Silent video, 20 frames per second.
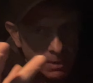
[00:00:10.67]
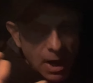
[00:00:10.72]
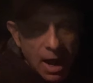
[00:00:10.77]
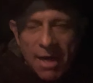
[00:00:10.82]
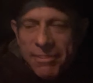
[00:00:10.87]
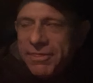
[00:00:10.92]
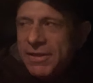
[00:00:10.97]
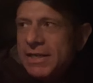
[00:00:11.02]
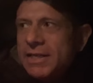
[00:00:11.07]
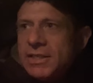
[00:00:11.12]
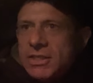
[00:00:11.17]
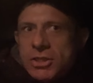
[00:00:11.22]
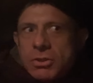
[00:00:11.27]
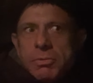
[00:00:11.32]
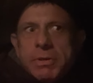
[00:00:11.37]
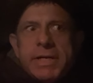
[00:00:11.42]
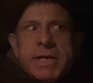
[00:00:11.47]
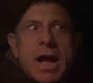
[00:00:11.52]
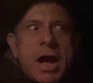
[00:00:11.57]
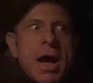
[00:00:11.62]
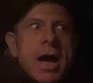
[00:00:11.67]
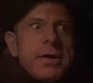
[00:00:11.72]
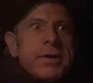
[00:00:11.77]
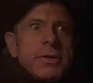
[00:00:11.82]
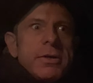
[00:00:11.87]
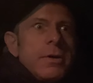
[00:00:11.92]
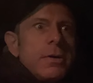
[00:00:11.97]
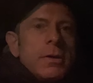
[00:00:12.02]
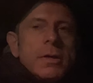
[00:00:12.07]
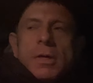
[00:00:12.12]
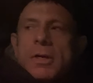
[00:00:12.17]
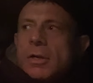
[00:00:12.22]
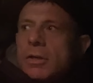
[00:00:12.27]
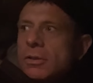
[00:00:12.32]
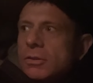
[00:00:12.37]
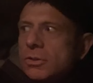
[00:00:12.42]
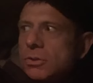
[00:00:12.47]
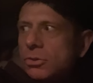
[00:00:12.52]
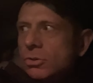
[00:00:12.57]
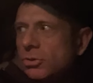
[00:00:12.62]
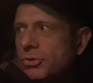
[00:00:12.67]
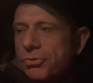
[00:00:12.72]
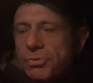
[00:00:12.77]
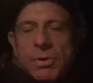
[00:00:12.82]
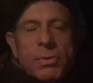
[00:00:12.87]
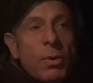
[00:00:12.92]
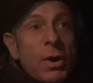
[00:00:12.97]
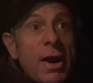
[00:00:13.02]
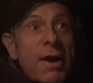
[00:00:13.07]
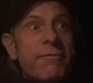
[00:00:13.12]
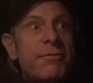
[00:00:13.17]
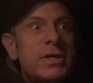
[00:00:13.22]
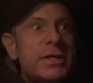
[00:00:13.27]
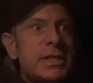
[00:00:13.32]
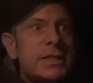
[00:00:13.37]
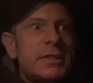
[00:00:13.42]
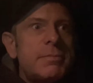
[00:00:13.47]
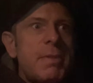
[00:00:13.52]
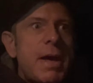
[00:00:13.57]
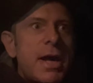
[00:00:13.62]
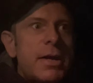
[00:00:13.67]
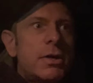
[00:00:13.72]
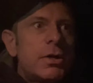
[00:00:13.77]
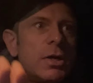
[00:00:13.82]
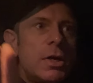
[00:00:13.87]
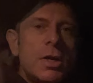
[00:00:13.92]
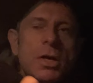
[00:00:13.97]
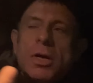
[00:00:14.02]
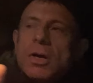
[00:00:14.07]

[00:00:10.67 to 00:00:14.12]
I think it's 3 now. I don't know. 2 or 3, whatever. It doesn't matter.